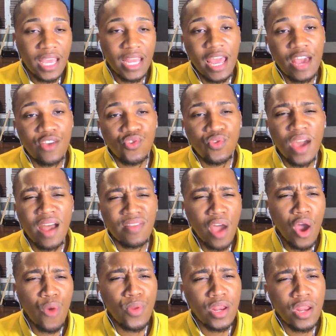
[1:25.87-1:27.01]
Now, as you guys
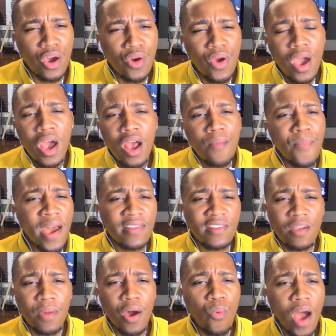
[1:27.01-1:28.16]
already know,
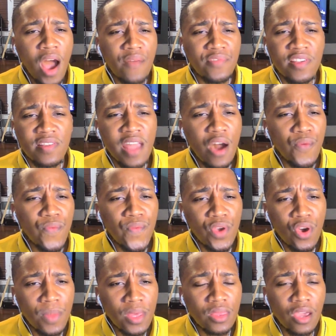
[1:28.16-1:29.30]
Basketball Wives is now
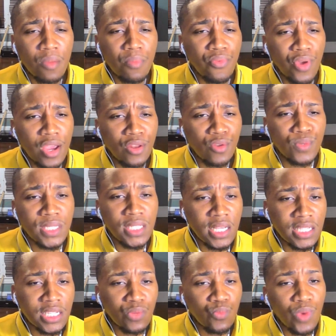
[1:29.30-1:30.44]
filming their brand new
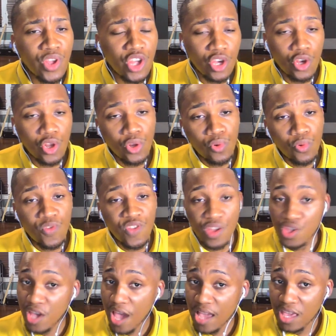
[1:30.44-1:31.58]
season, which includes
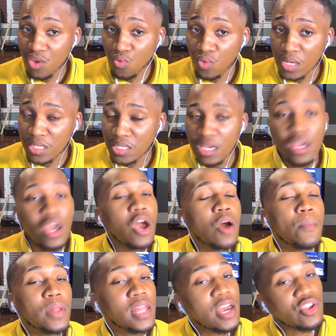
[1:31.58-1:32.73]
Jackie Christie,
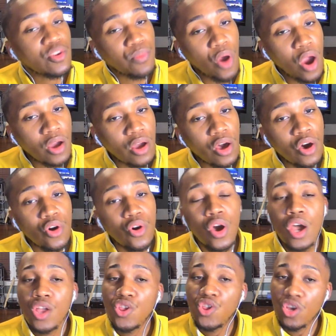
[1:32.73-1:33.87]
Malaysia Pargo,
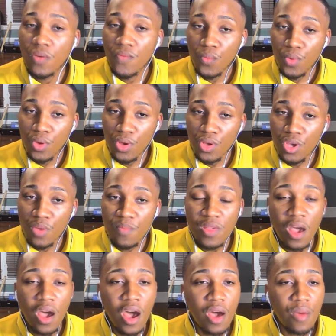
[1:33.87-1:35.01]
Jennifer Williams,
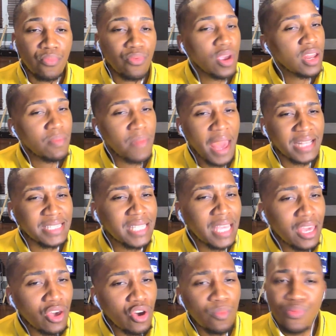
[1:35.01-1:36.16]
Brandi
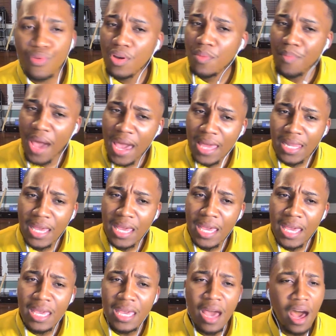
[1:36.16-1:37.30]
Maxfield, Brooke
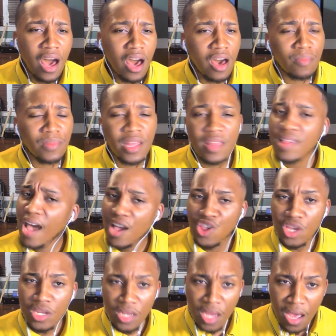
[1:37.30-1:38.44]
Bailey,
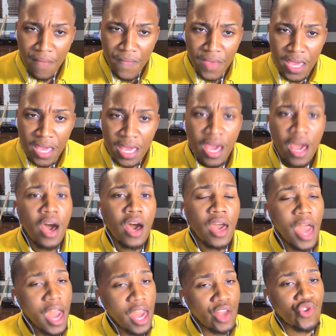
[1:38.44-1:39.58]
Latasha Duffy,
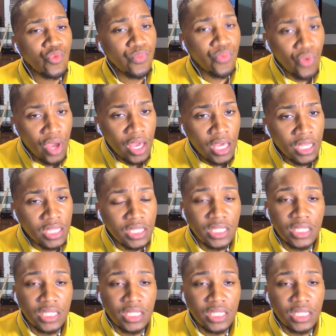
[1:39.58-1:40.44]
Angel Brinks,